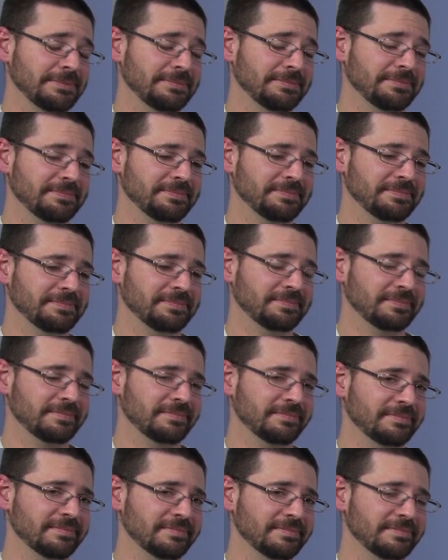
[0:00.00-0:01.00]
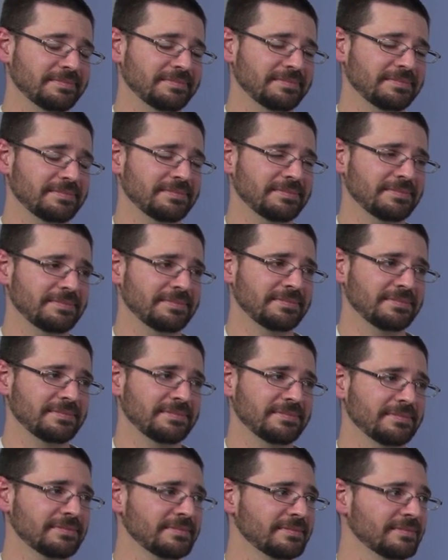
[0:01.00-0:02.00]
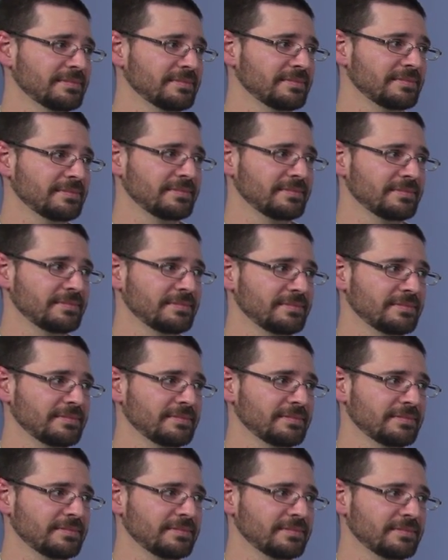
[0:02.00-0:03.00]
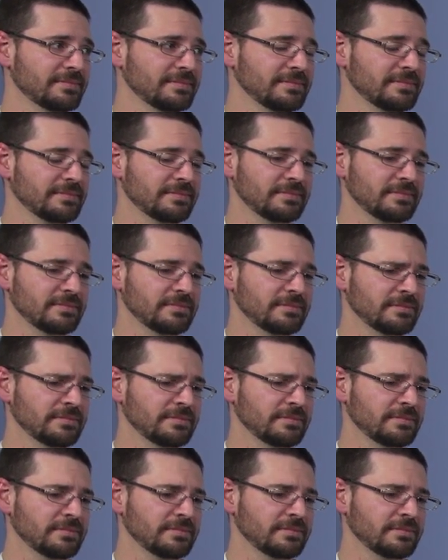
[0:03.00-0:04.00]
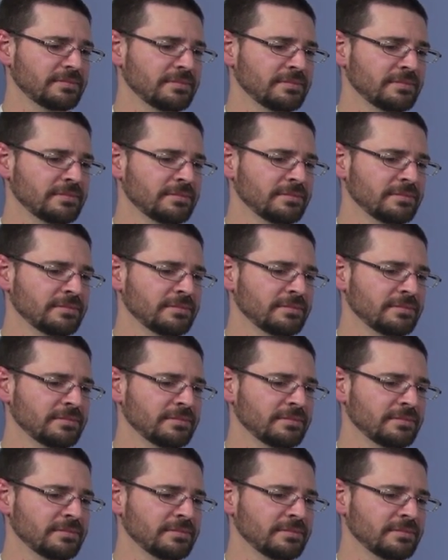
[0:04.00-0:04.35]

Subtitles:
This person isn't speaking.